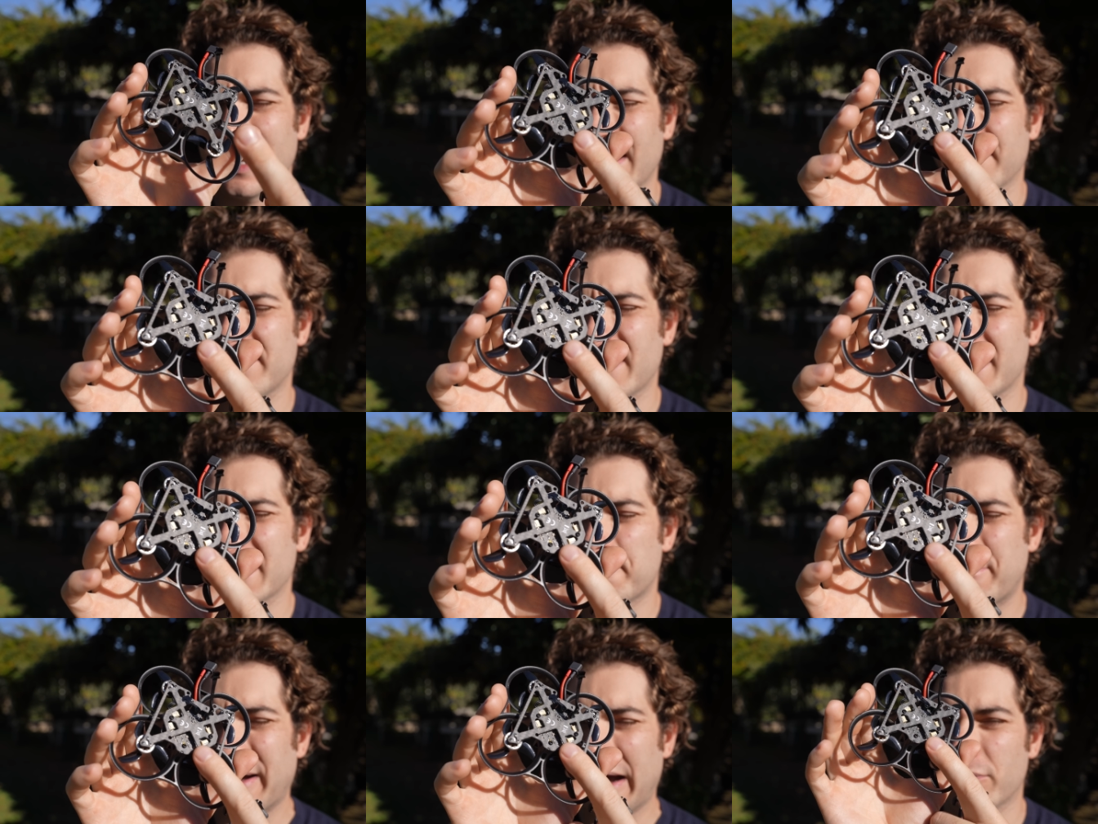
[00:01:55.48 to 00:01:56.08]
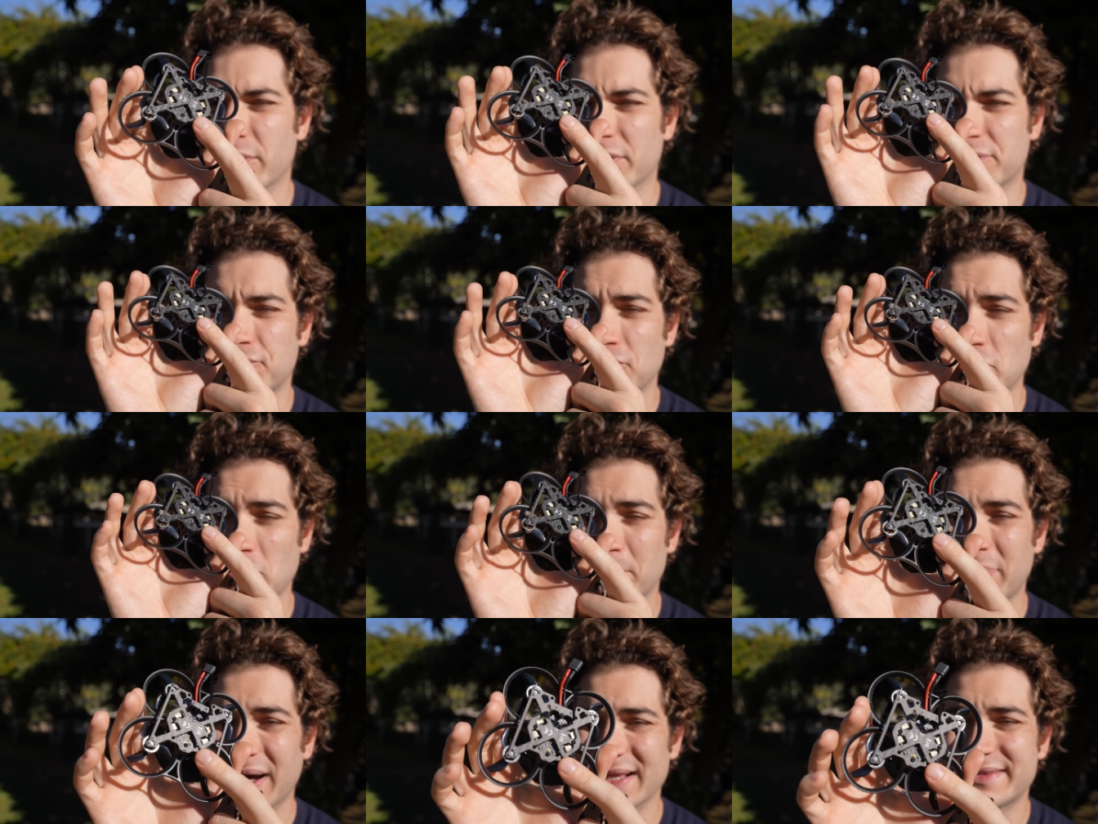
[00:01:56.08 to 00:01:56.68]
and a very
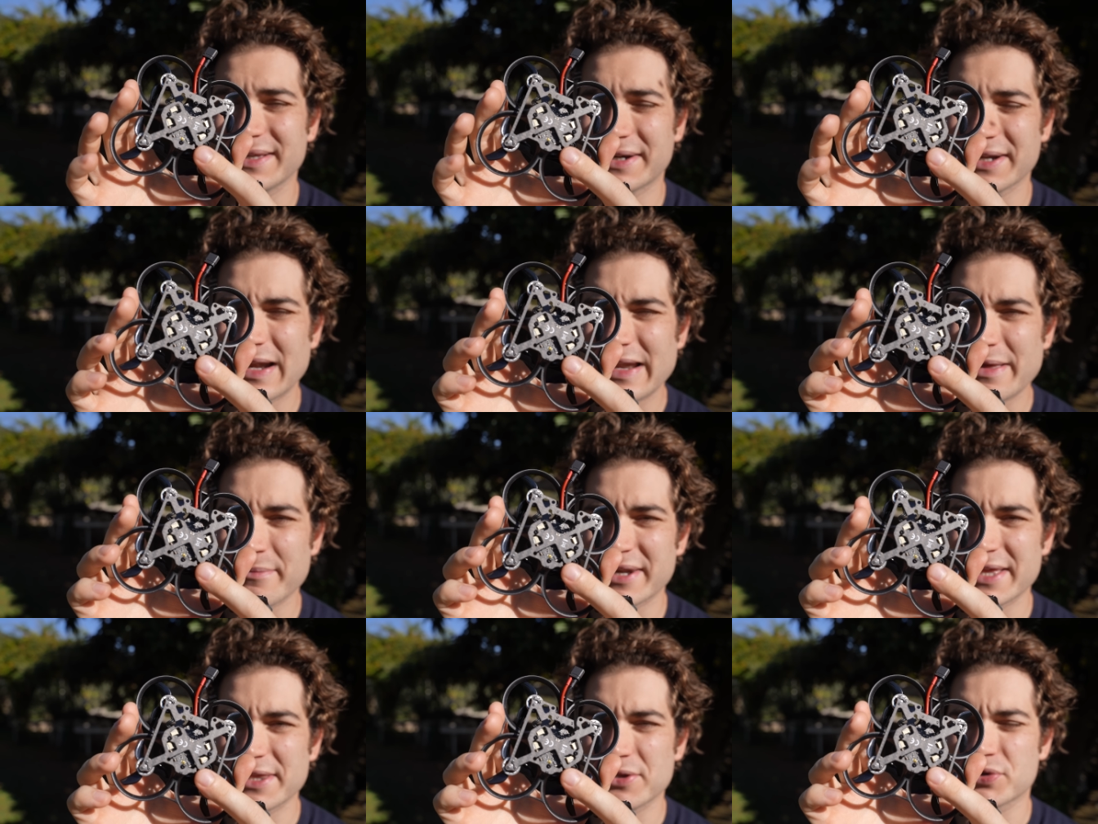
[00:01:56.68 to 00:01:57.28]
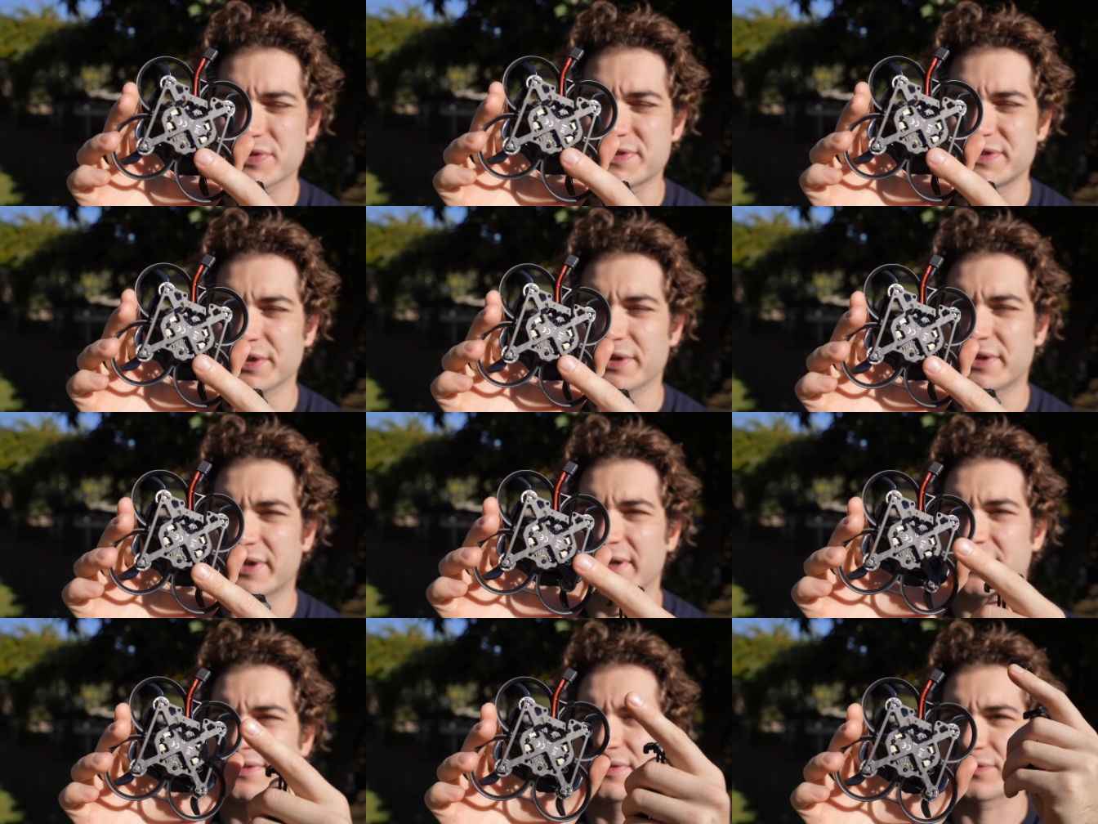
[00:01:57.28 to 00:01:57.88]
powerful battery eliminator
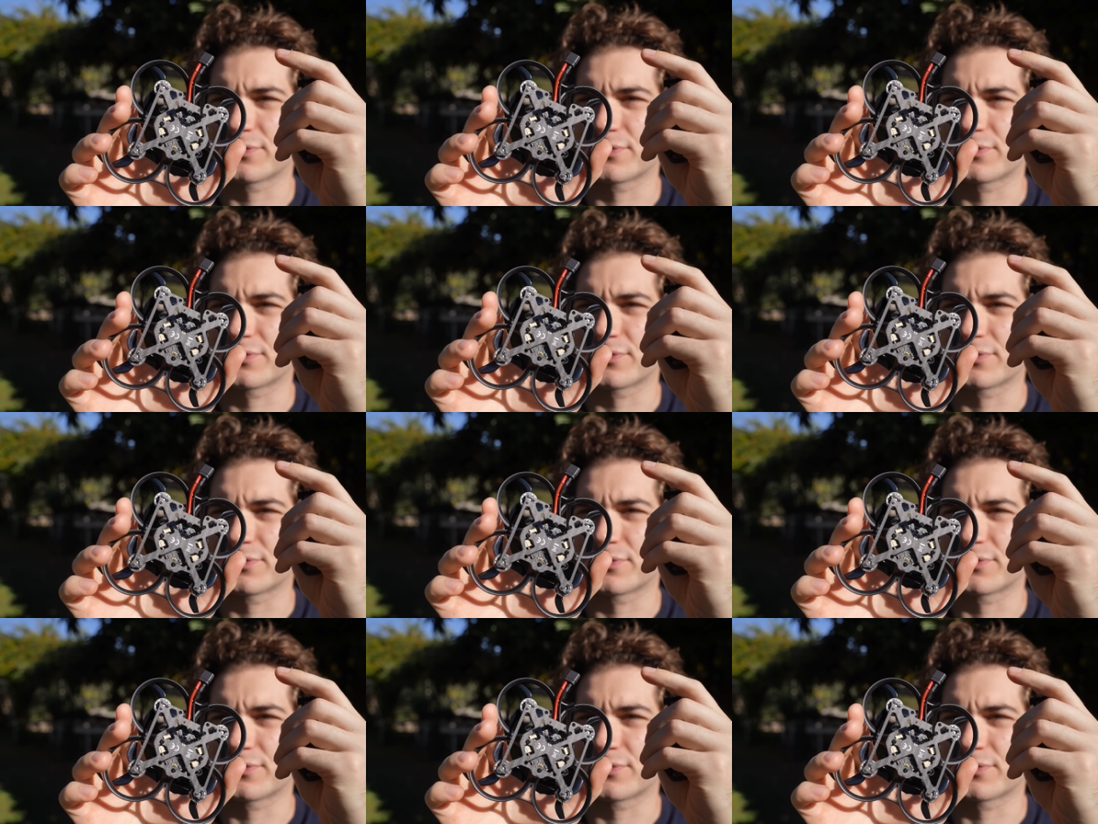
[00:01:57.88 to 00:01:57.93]
circuit,